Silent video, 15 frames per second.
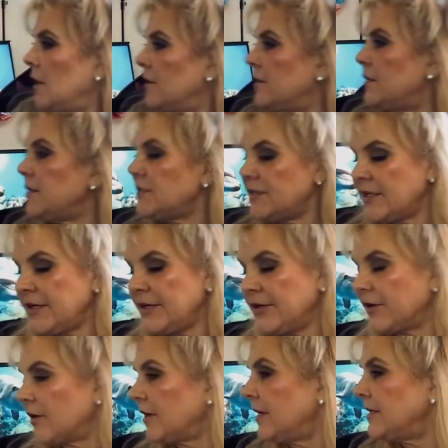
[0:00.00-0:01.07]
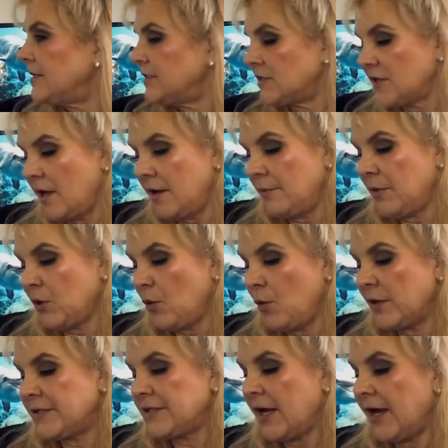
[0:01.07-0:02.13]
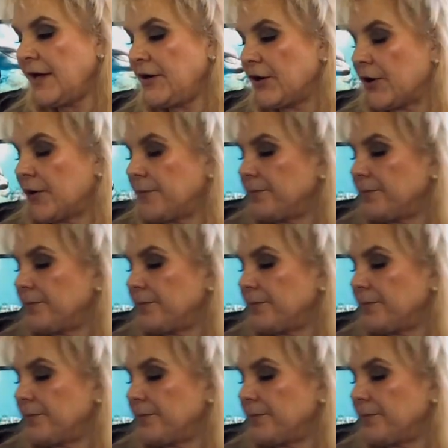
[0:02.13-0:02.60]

This here is McCoy Tyner,